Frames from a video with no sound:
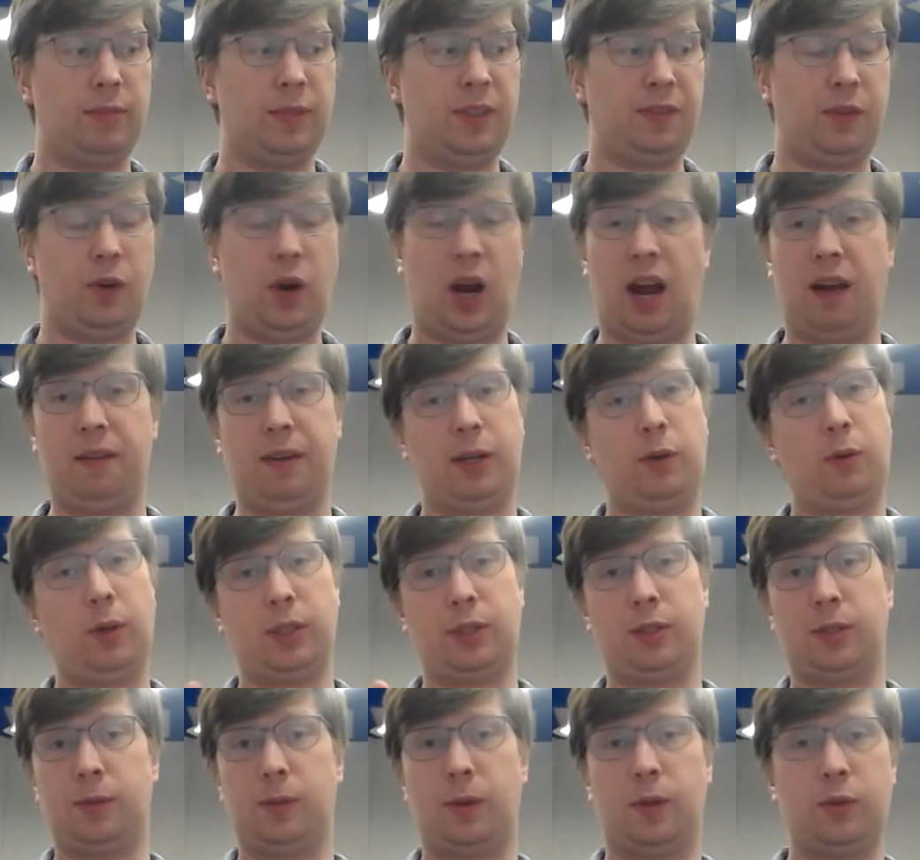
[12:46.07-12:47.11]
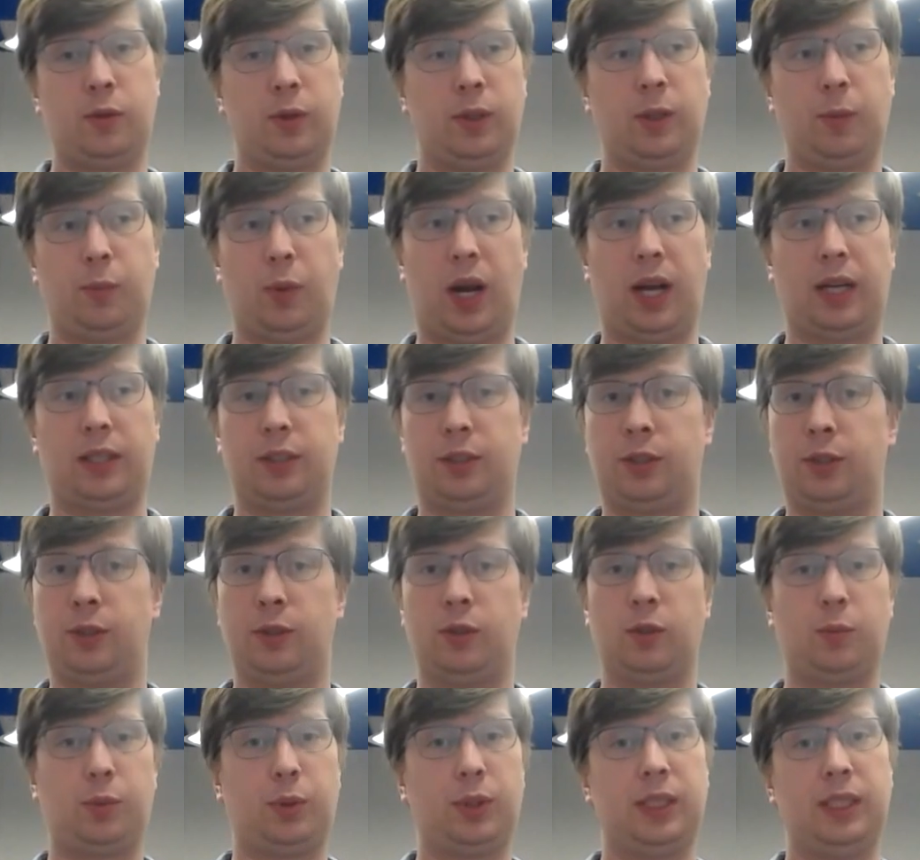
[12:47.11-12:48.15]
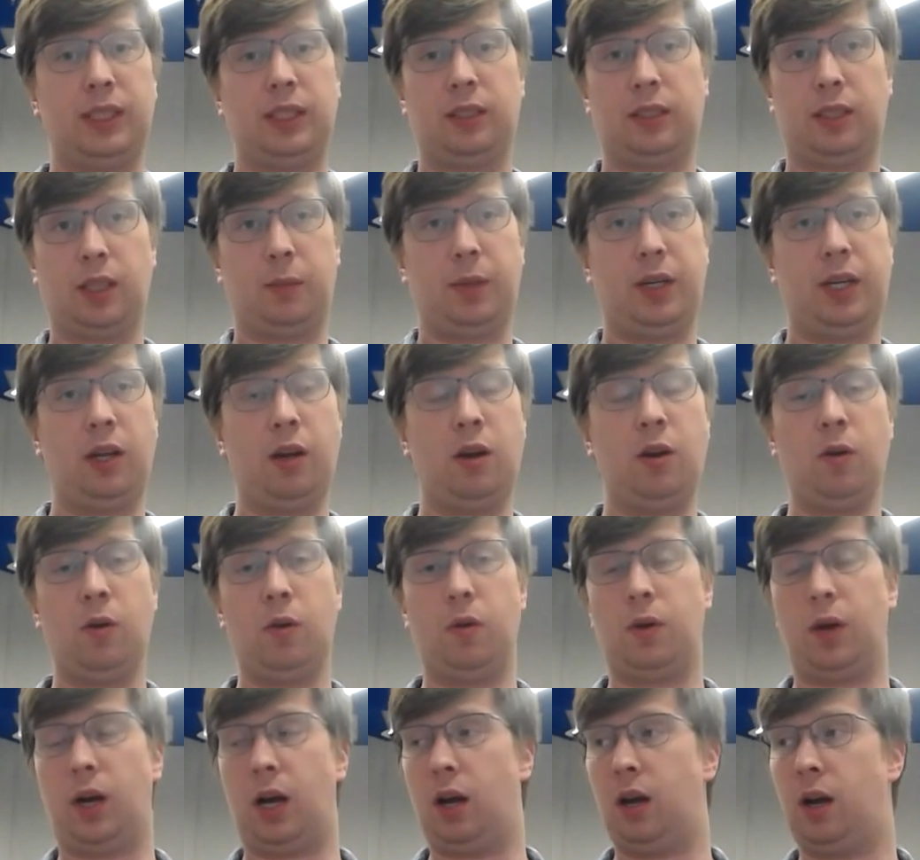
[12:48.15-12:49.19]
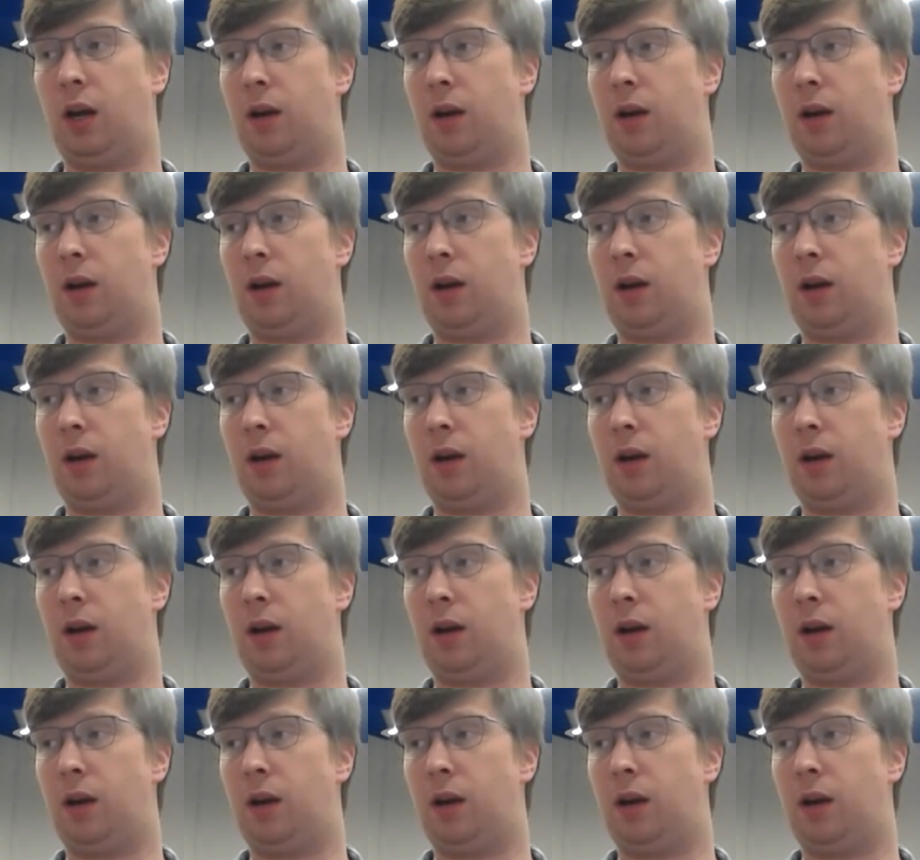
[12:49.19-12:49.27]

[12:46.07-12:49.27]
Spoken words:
you have any questions about doing the practice journal, please let me know.